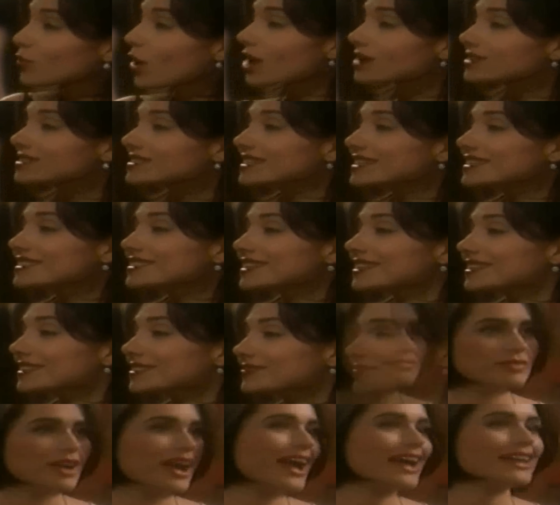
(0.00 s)
the wrong season.
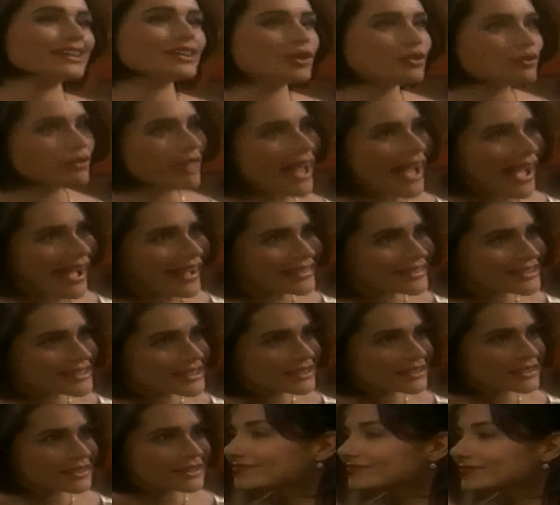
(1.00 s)
I know that.
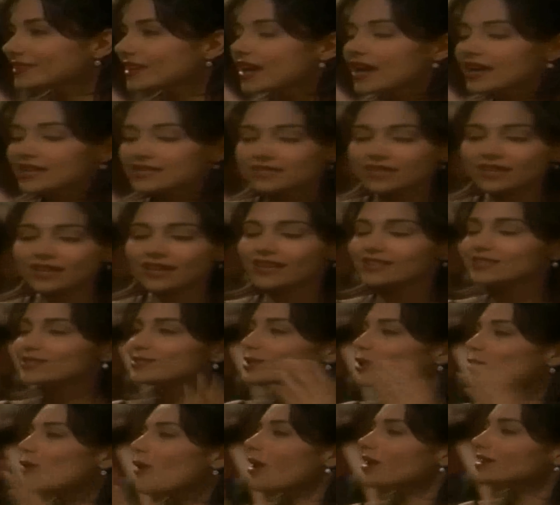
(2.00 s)
See,
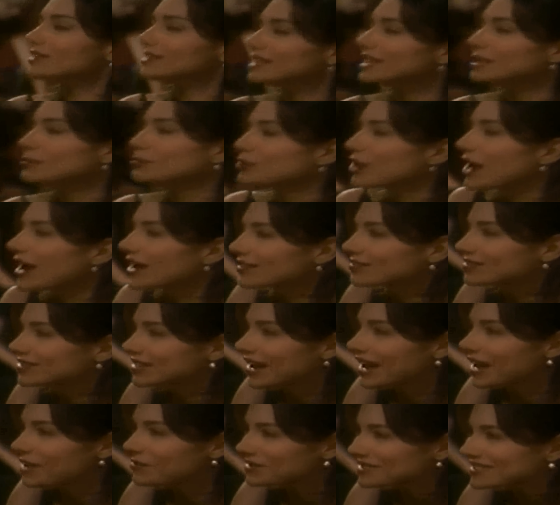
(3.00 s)
it's so hard to keep track of
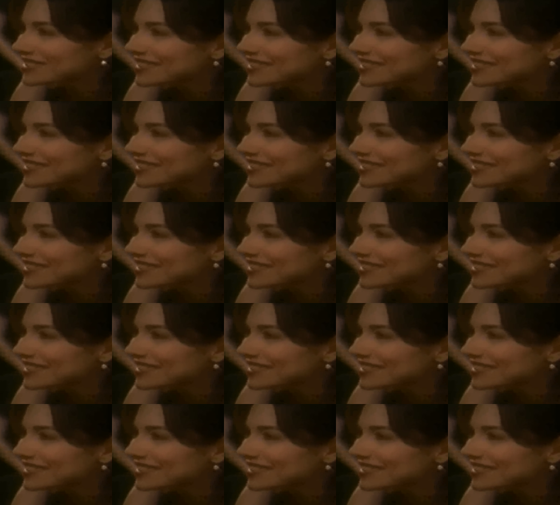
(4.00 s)
time,